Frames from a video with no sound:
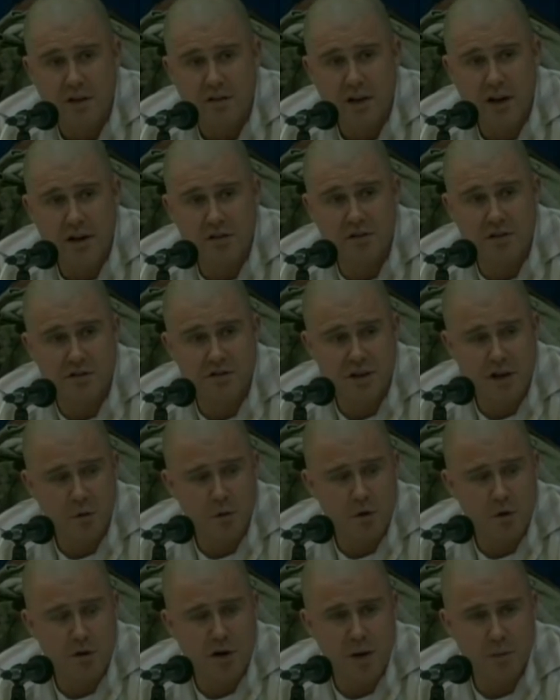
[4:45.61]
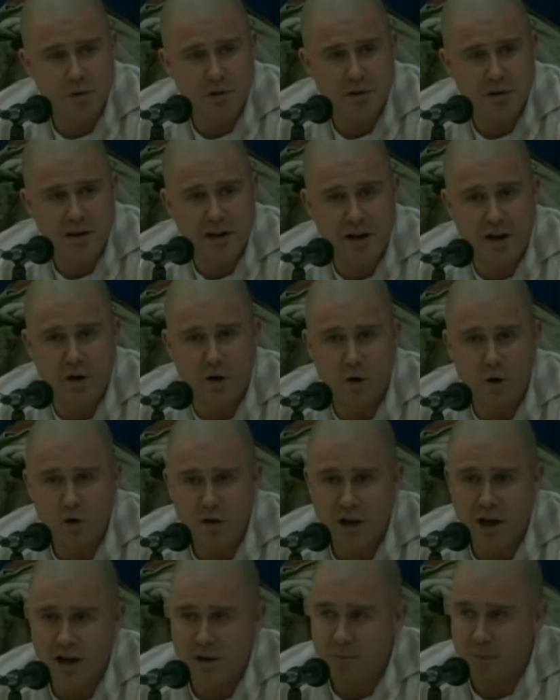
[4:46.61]
That is to say, we were able to get a
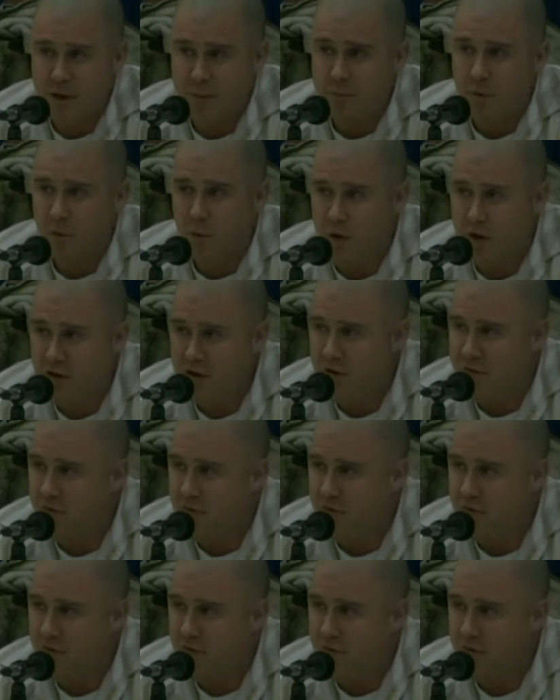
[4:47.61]
whole lot of people willing to